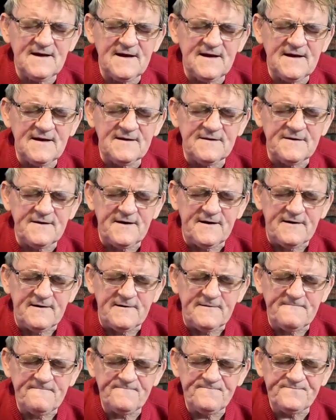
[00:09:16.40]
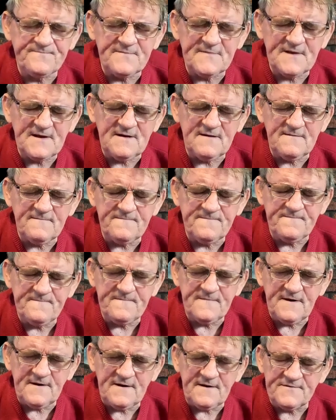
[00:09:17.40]
and
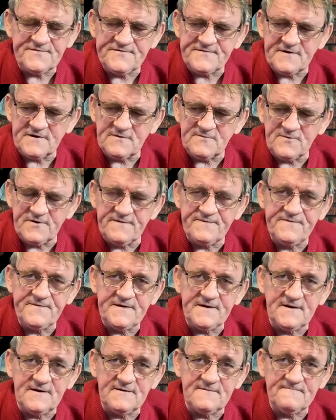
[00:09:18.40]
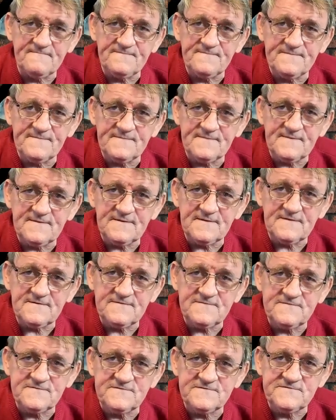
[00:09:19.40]
I'll start with
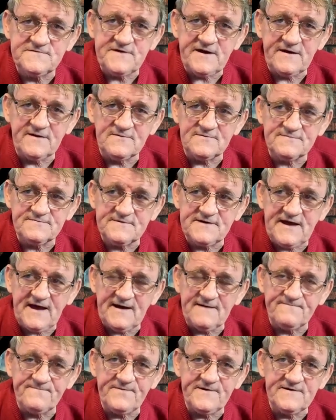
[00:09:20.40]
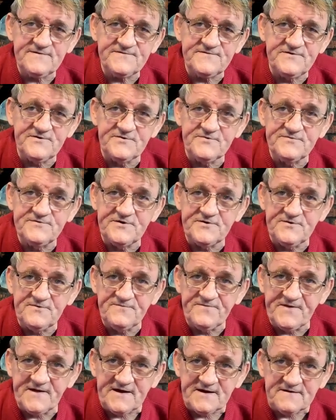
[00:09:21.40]
channel catfish do
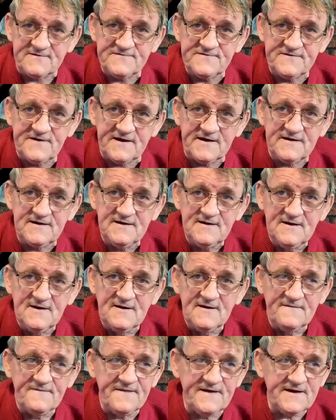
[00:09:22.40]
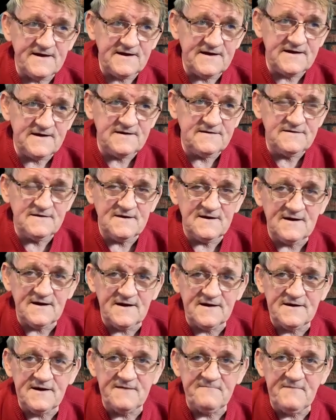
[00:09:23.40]
2 things. They eat
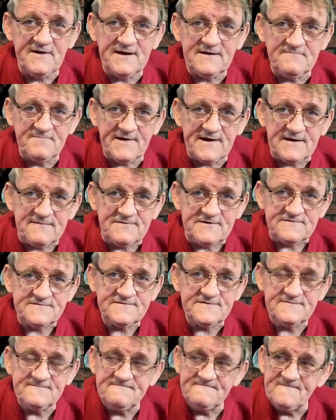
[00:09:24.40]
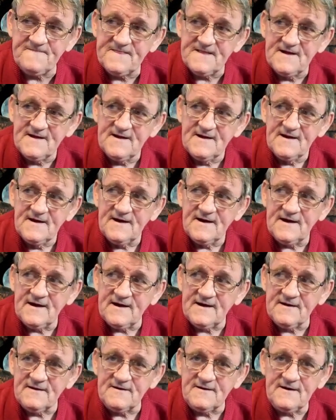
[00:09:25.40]
and they make babies,
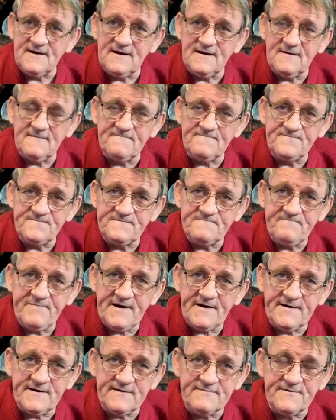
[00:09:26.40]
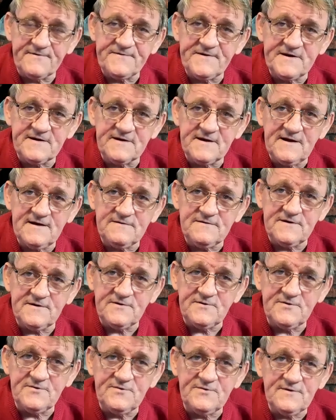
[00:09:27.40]
and about everything they
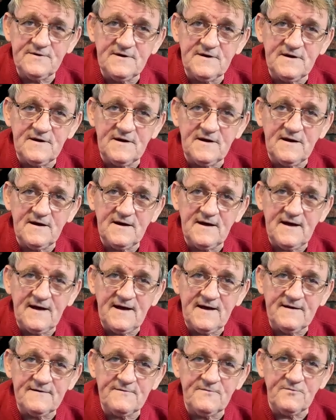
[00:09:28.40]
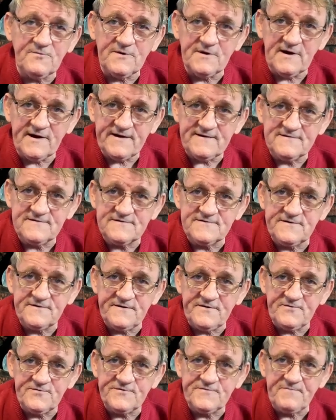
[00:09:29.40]
do relates to
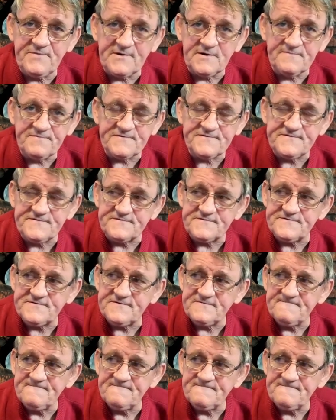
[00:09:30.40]
those purposes.